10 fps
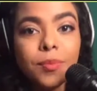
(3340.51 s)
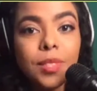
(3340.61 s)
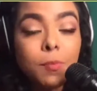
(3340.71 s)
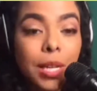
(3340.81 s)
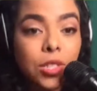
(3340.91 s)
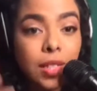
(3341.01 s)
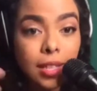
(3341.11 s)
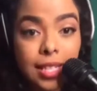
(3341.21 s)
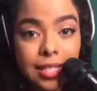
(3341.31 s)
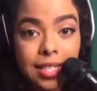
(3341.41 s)
especially
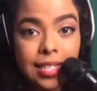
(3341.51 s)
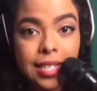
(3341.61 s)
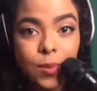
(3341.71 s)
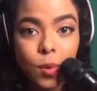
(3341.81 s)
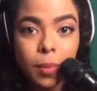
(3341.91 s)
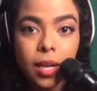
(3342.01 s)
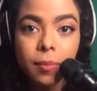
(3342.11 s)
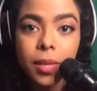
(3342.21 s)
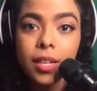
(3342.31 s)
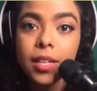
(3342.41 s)
these days as we're
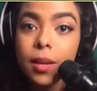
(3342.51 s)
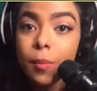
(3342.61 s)
becoming